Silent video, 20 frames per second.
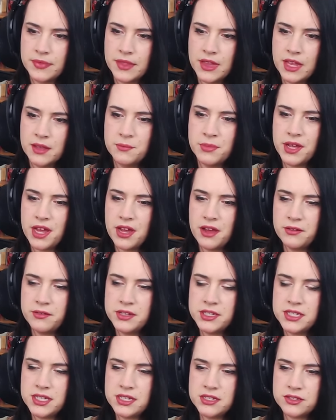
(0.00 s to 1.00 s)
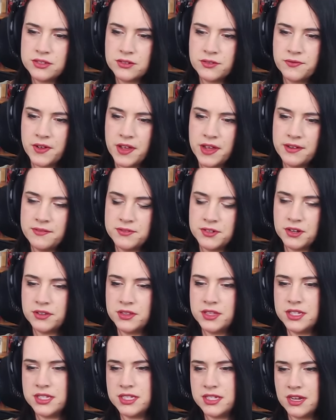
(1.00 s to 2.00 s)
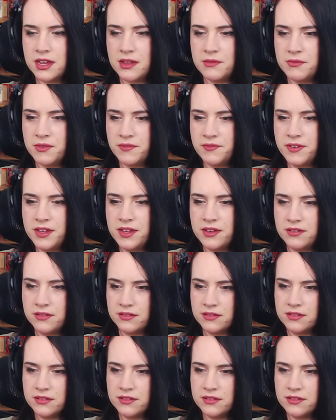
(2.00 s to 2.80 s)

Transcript: But how has he survived all this time if he...